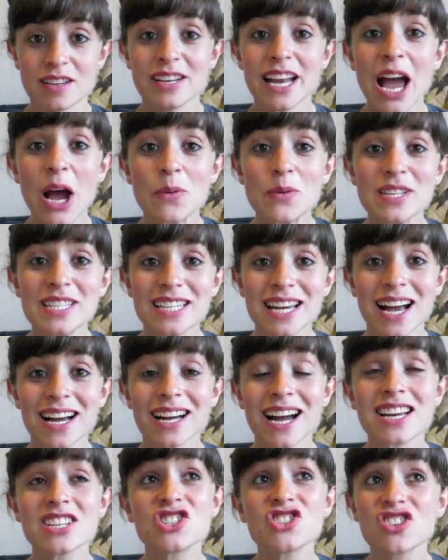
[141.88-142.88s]
So now with
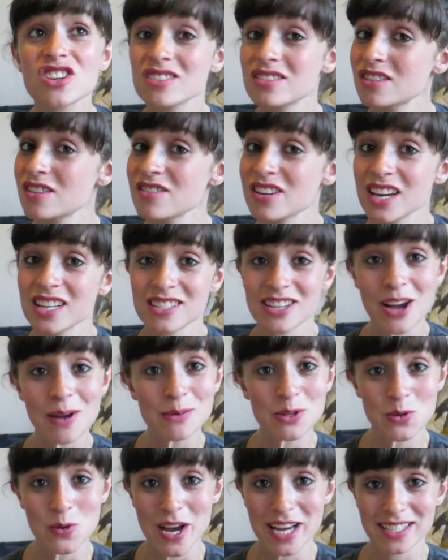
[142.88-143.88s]
Jack, I just don't get
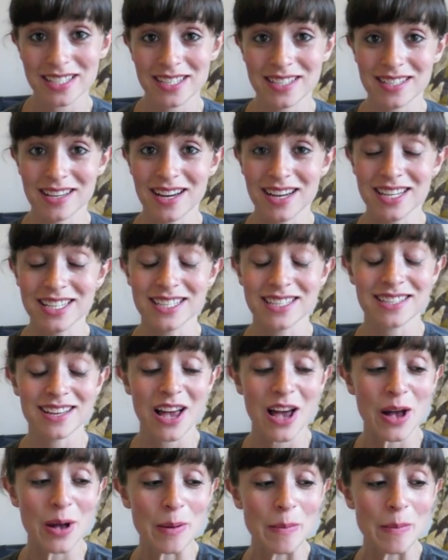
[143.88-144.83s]
time to exercise.